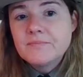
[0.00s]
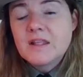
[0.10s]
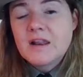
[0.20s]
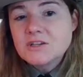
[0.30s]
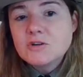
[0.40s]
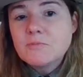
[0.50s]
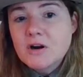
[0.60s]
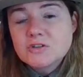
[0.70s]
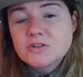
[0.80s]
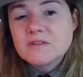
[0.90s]
The National
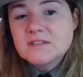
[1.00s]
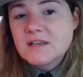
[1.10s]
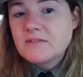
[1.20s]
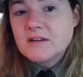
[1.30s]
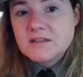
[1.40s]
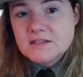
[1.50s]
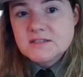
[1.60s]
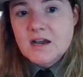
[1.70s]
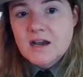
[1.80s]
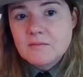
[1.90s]
Park Service, even in this
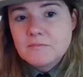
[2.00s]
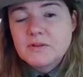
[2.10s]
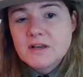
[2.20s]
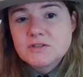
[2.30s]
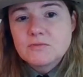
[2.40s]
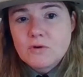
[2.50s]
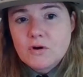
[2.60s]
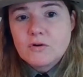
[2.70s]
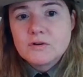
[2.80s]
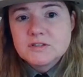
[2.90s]
time, plays a
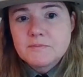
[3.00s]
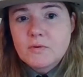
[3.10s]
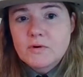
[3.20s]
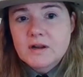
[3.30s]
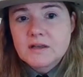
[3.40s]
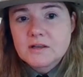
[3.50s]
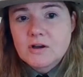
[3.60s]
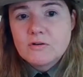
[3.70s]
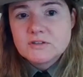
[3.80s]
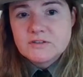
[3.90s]
role in supporting the
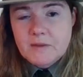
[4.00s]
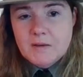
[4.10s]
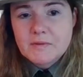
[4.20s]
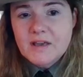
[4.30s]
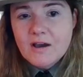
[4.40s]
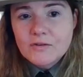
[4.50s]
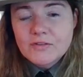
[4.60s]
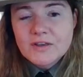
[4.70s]
goals of public health.